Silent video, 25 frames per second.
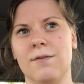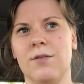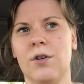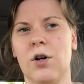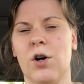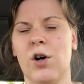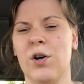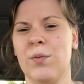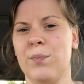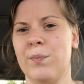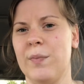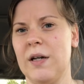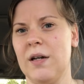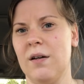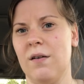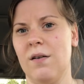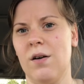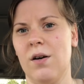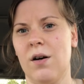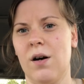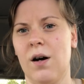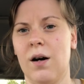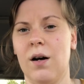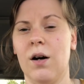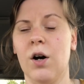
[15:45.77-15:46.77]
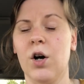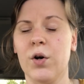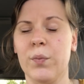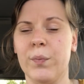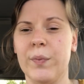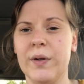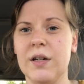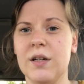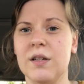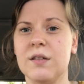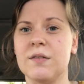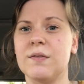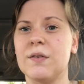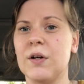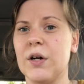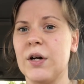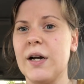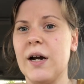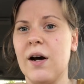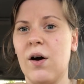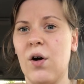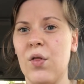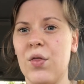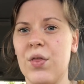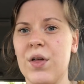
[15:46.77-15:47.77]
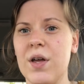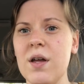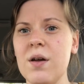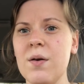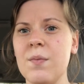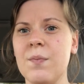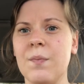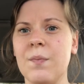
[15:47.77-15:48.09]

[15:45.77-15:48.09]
Heartbeat is very healthy.